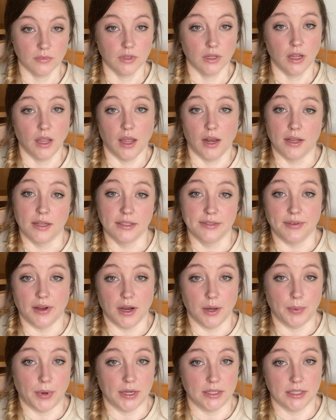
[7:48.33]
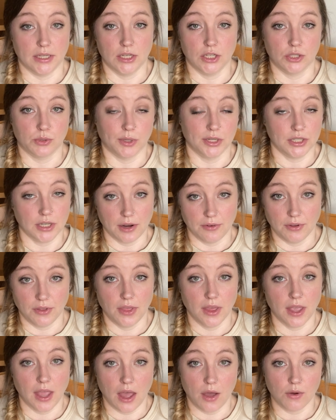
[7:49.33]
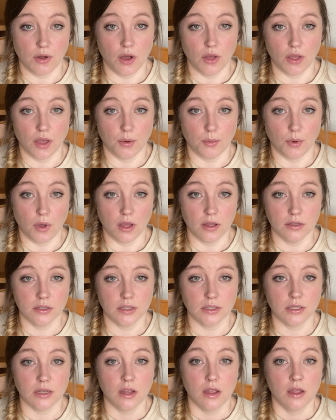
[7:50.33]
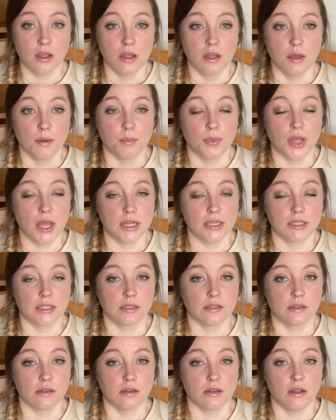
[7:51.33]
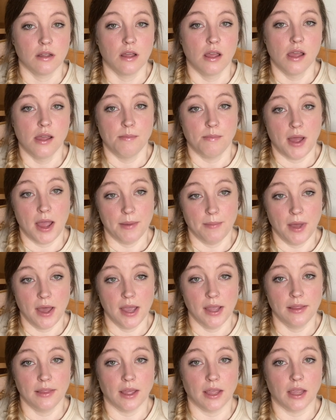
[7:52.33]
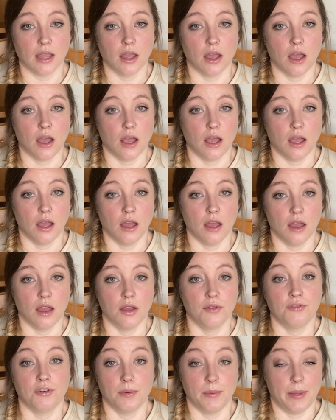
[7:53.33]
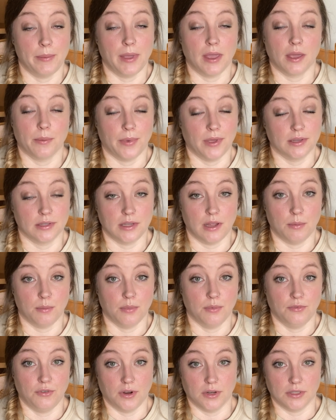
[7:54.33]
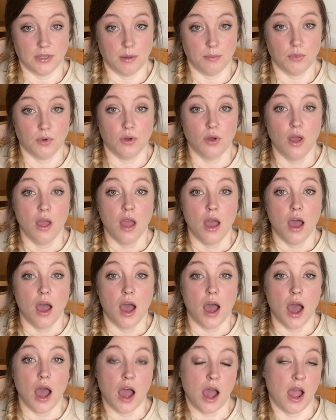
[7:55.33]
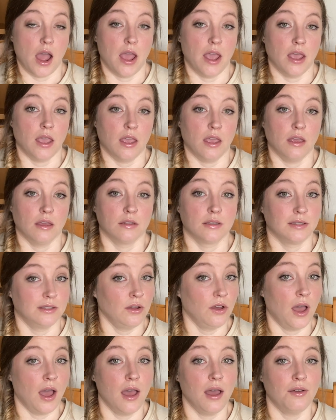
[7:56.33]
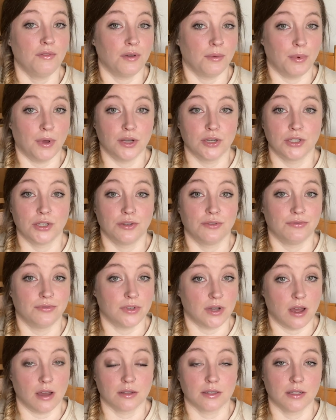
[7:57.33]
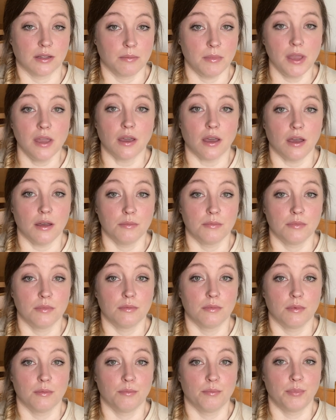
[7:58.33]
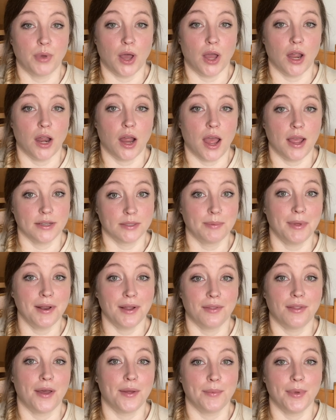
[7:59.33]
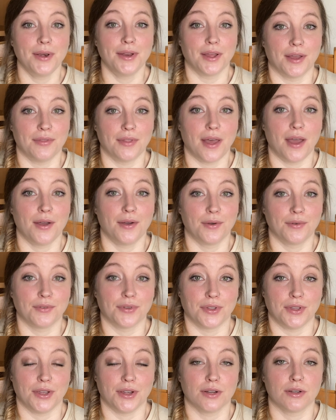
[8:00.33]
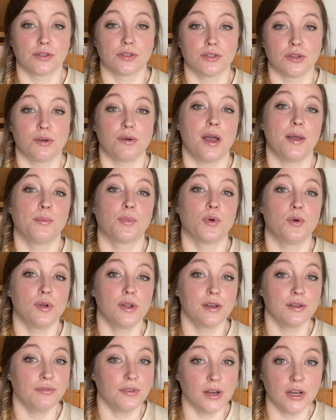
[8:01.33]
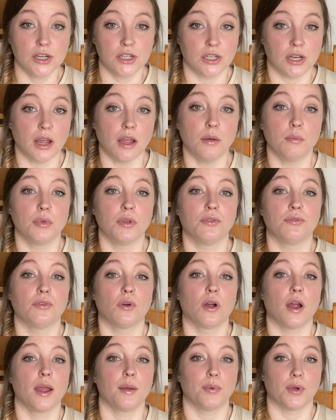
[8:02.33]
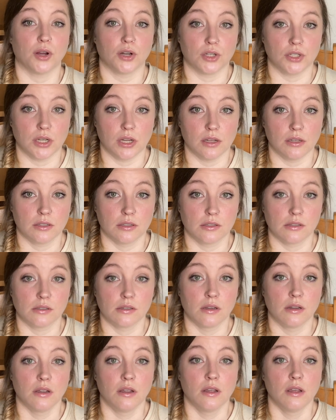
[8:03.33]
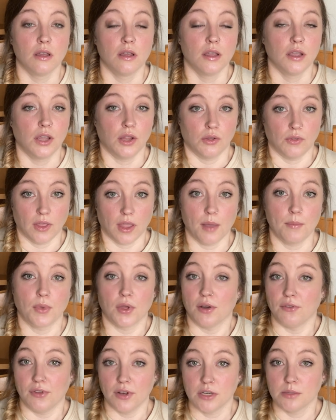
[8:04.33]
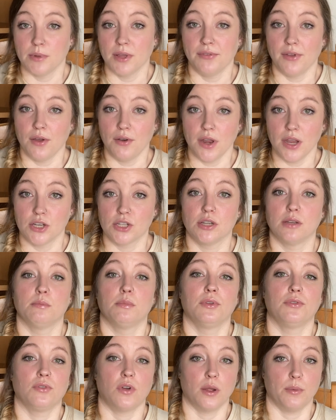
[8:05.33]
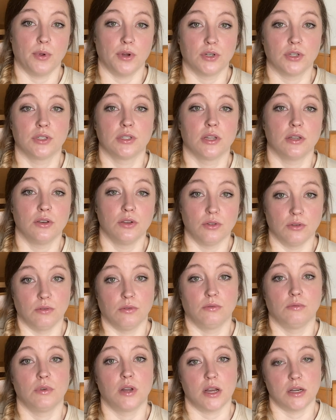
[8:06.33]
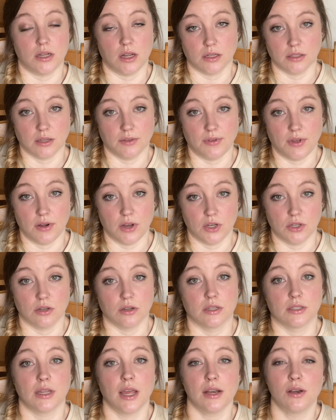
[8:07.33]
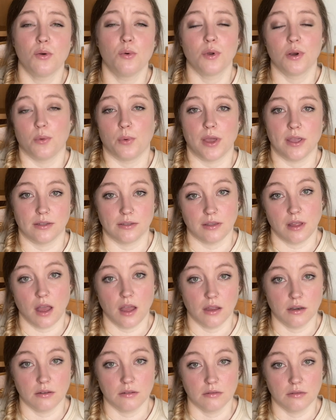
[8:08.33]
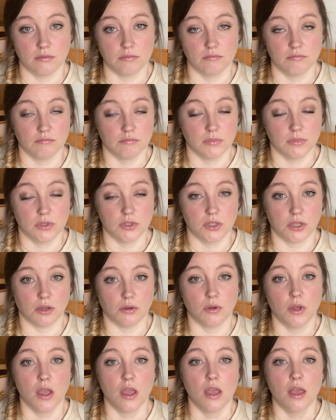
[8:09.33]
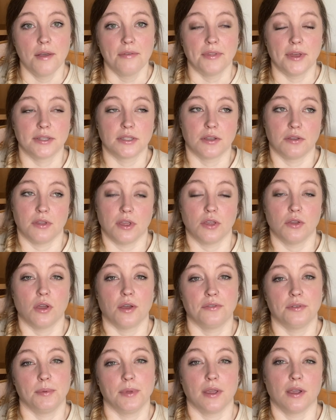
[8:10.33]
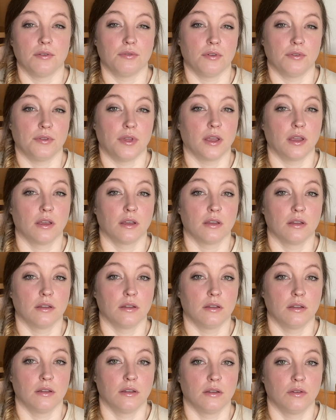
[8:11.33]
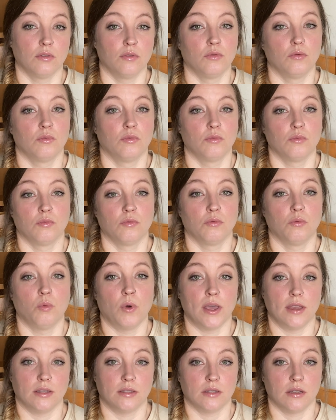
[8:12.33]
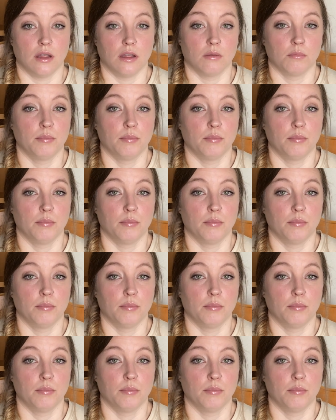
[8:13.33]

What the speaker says: It is very pricey to switch everything out all at once. Plus, in my mind, like, for my makeup for example, I still have a bunch of toxic makeup. But I spent a lot of money that over the years. So I'm going to finish it before I purchase, I'm going to finish my foundation before I purchase a new non-toxic foundation, because I don't want to waste that. So that's the other thing. You have to be careful of like wasting.